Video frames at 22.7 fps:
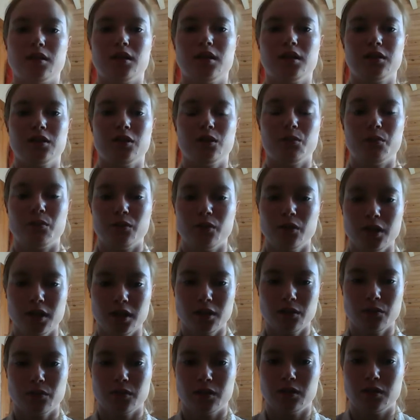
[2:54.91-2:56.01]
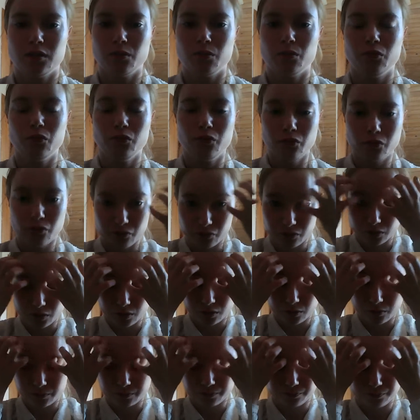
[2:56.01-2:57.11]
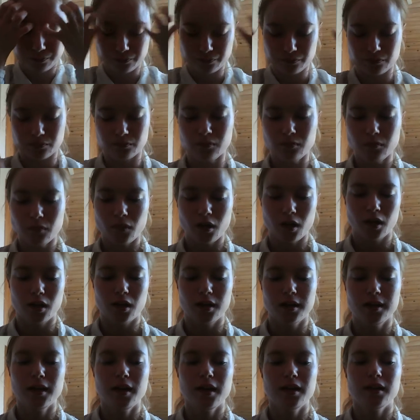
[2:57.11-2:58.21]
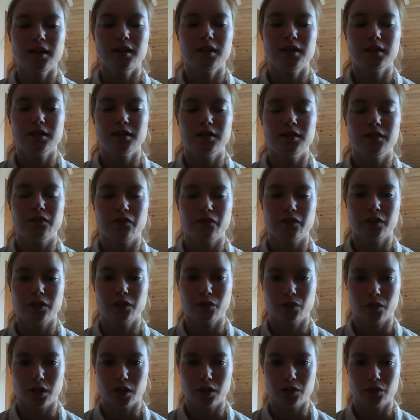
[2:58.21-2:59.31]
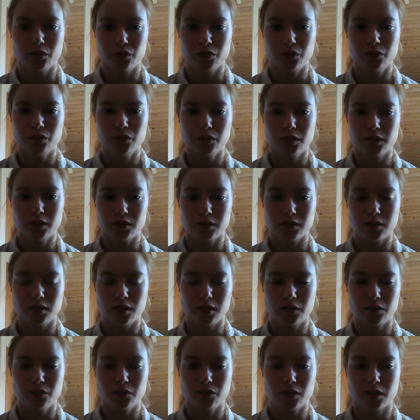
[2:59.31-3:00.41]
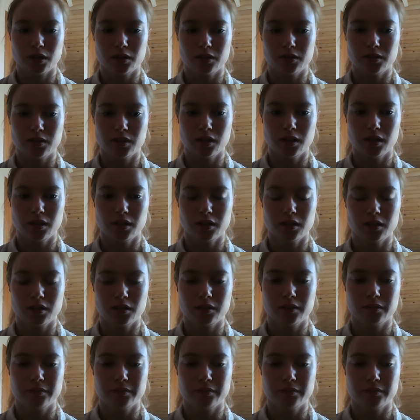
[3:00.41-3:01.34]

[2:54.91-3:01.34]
connect your breathing with your moves. Another thing you can do is that you can take